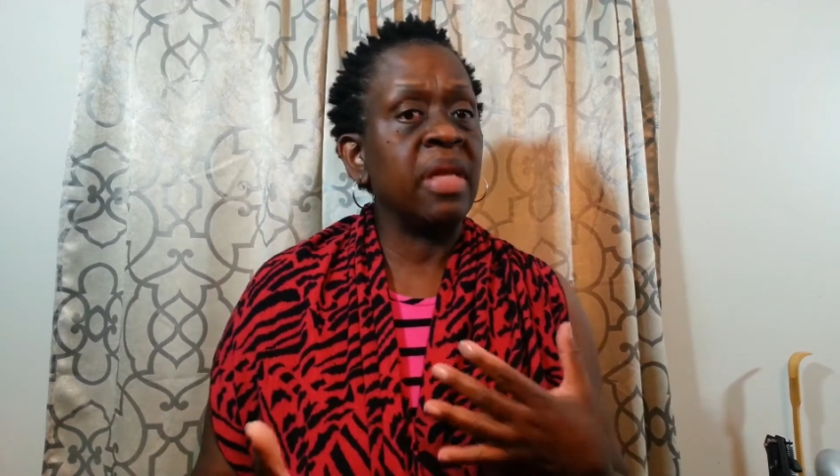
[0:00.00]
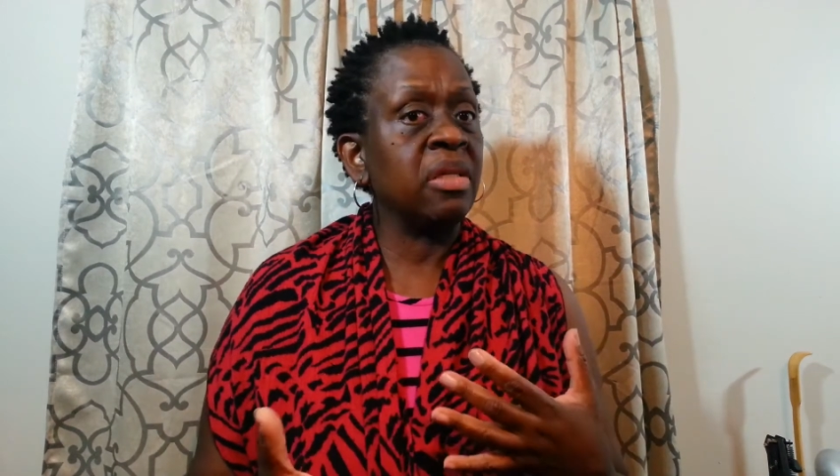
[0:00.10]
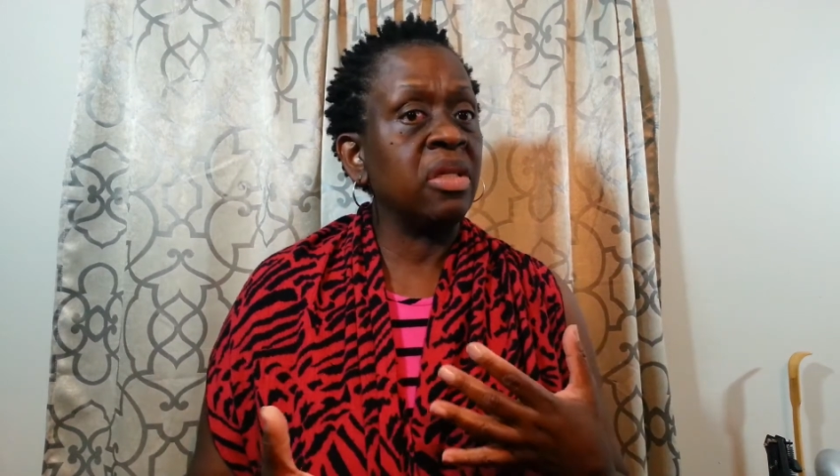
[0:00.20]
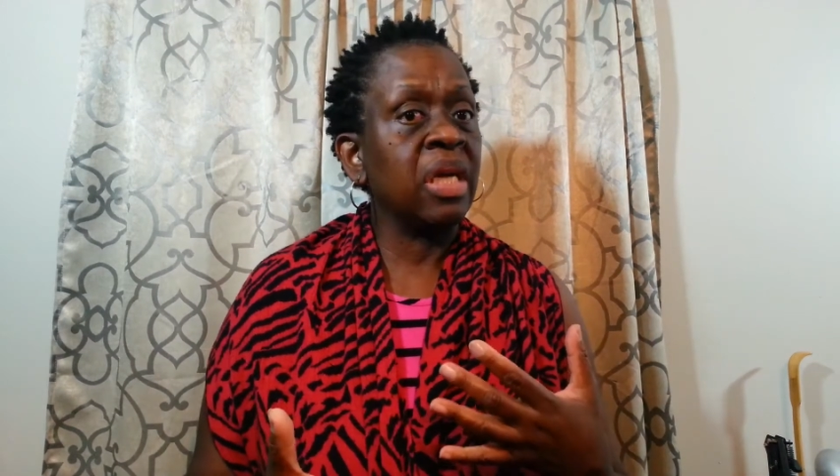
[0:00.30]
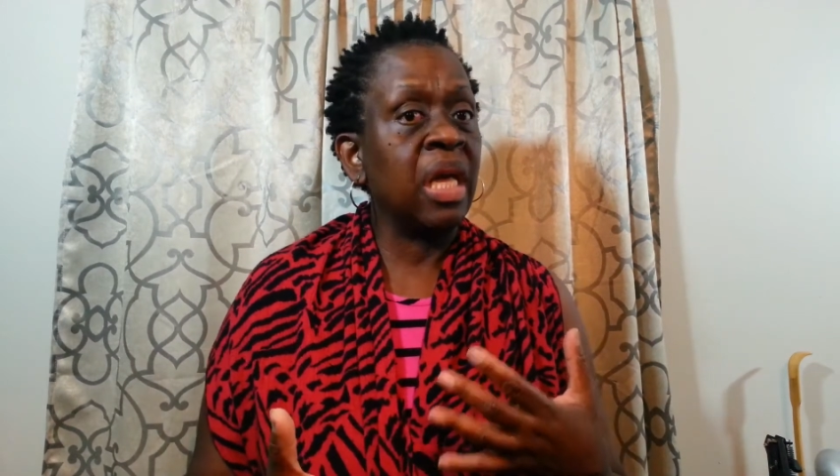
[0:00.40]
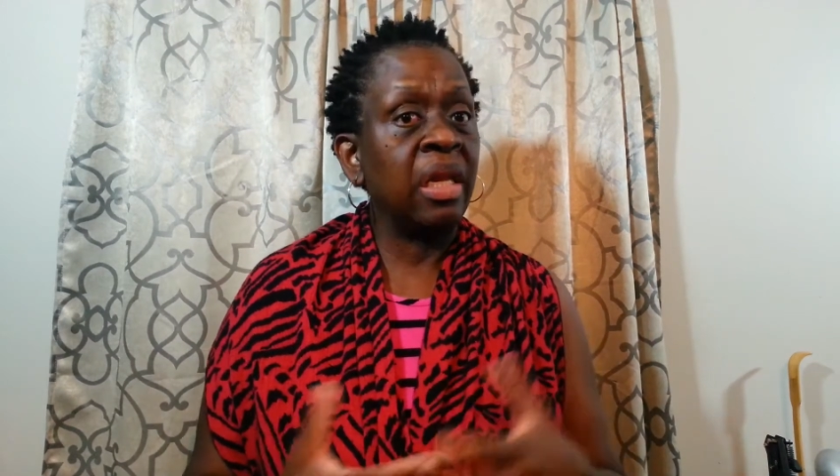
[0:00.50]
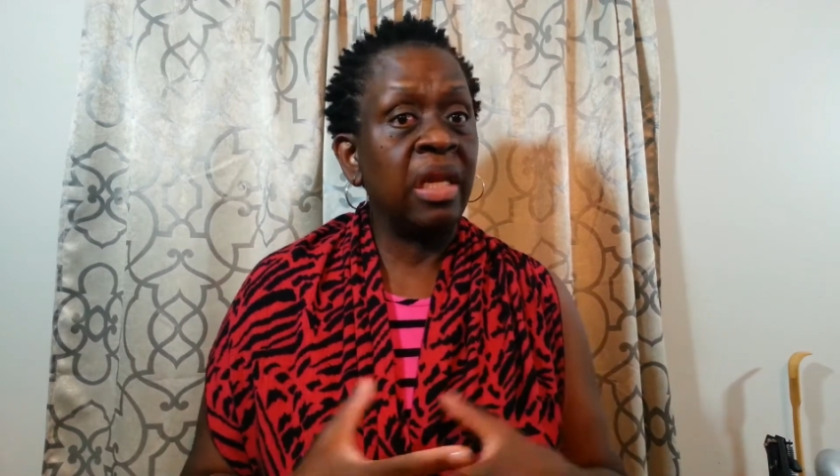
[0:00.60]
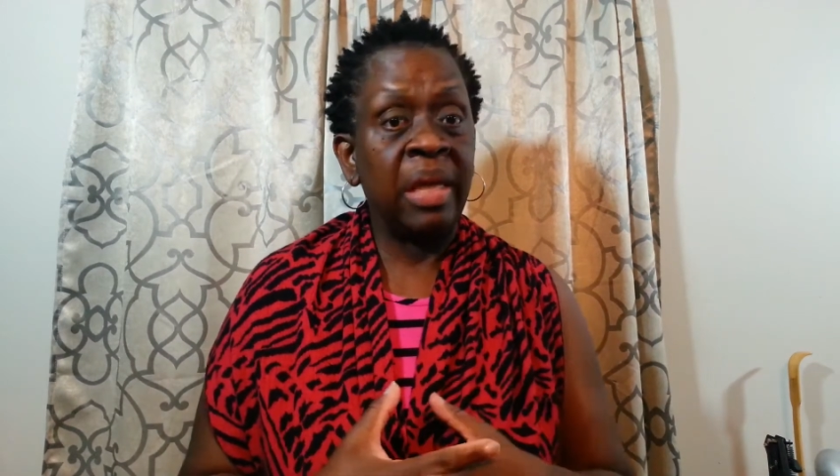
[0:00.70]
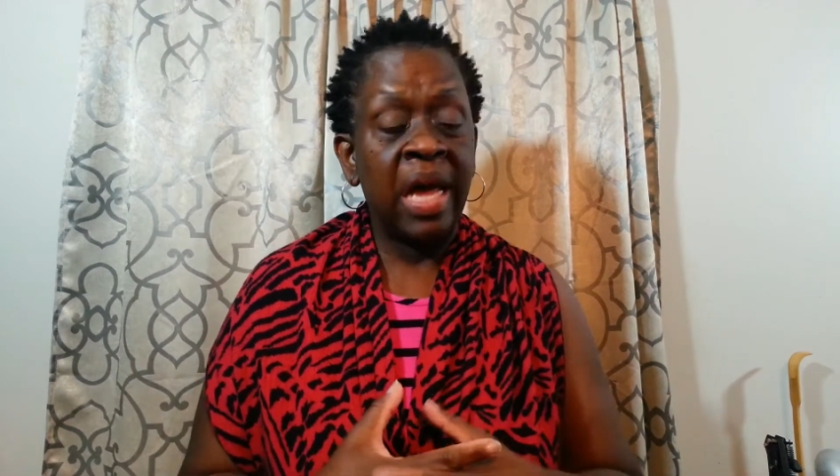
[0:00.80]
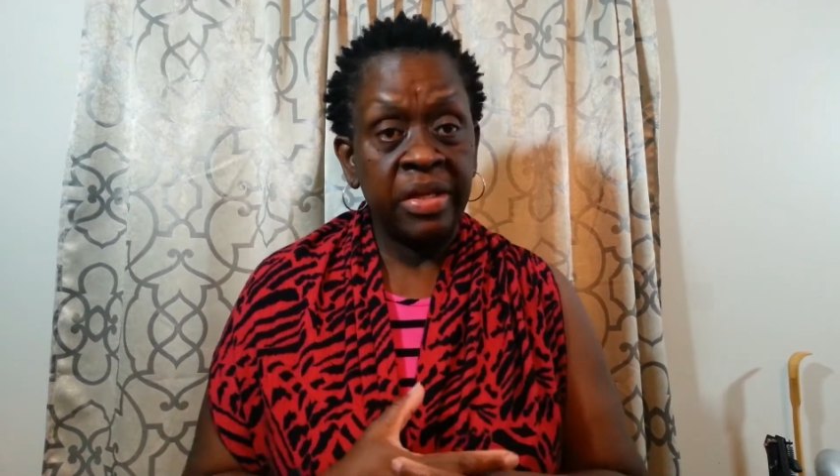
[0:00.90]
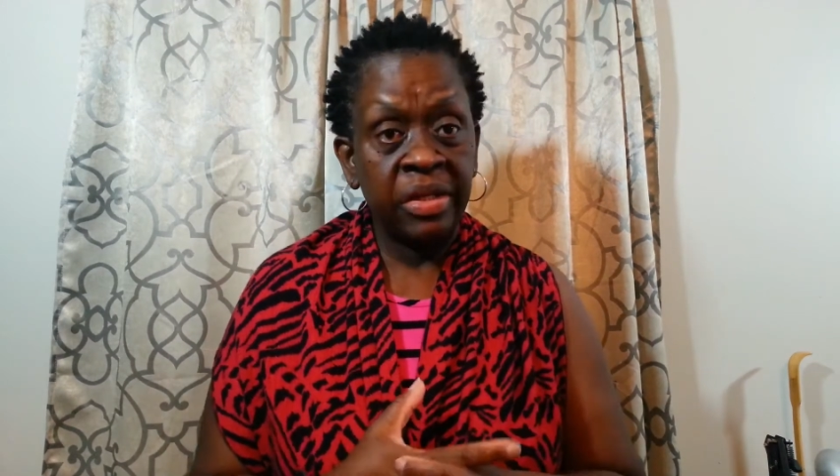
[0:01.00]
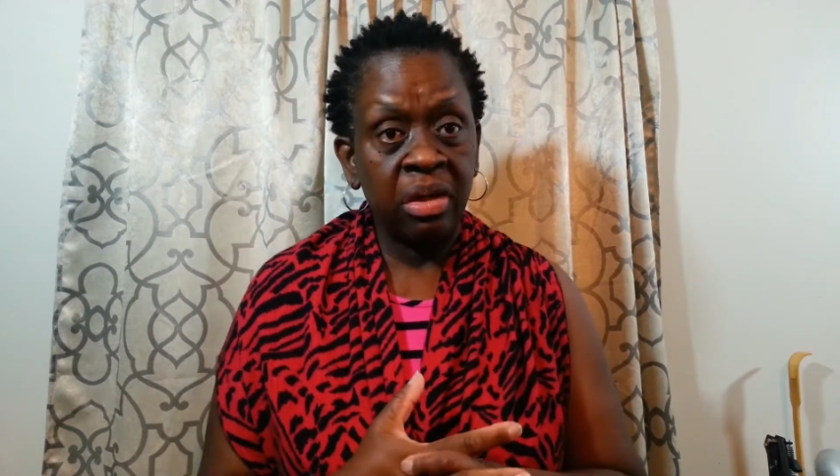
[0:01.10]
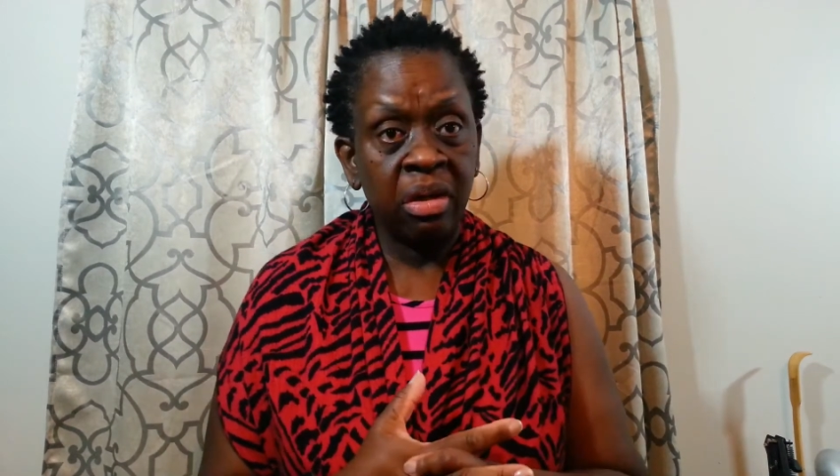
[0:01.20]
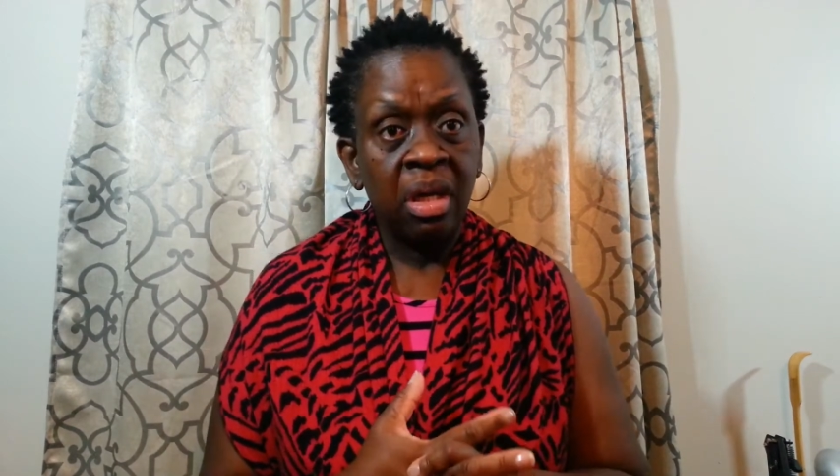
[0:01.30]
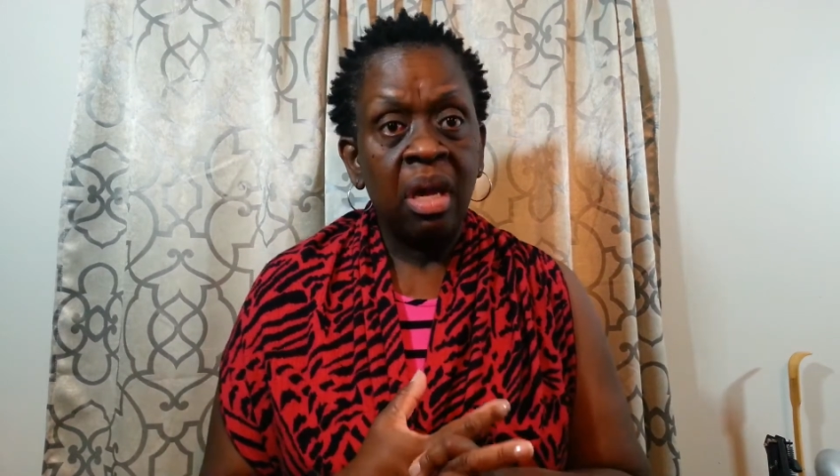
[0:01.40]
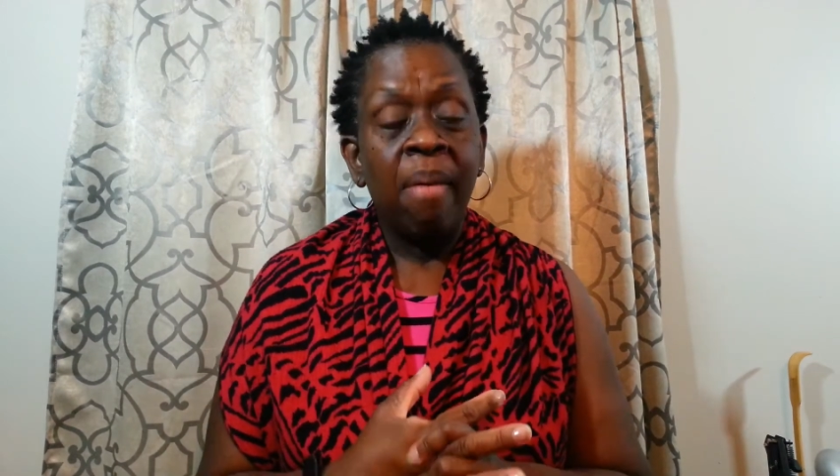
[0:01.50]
things look a little nicer.